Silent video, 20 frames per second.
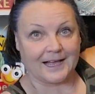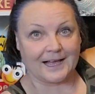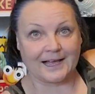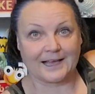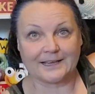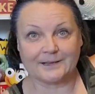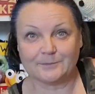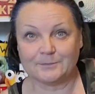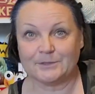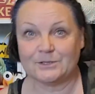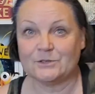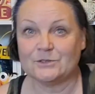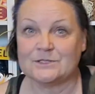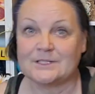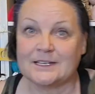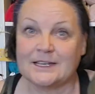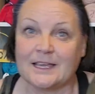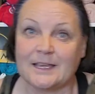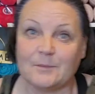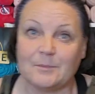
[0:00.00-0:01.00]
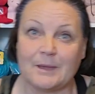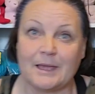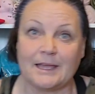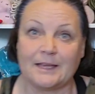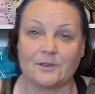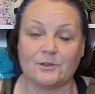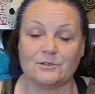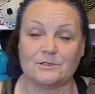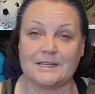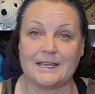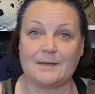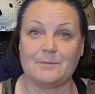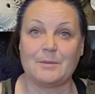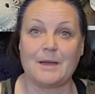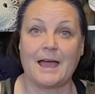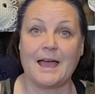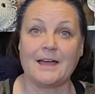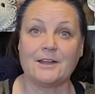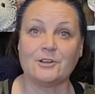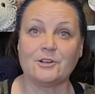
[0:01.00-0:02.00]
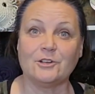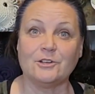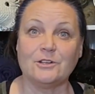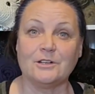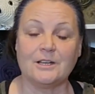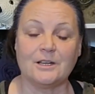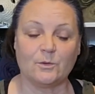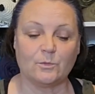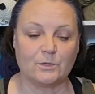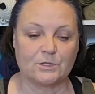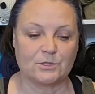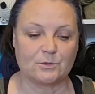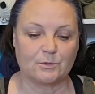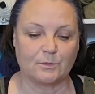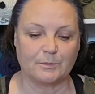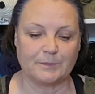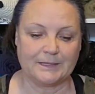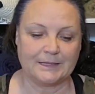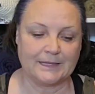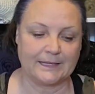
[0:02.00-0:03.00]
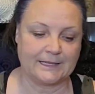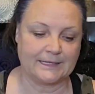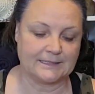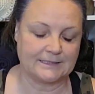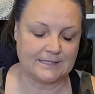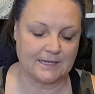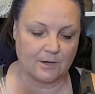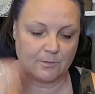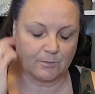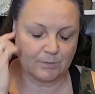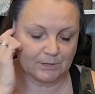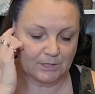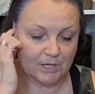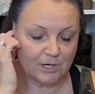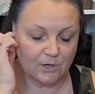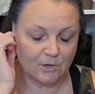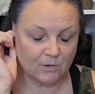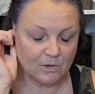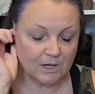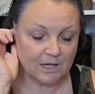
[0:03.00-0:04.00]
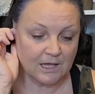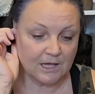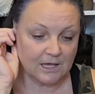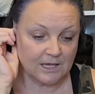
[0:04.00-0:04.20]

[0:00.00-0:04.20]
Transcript: I'm using a Bag-O-Day pattern, which will be linked down below.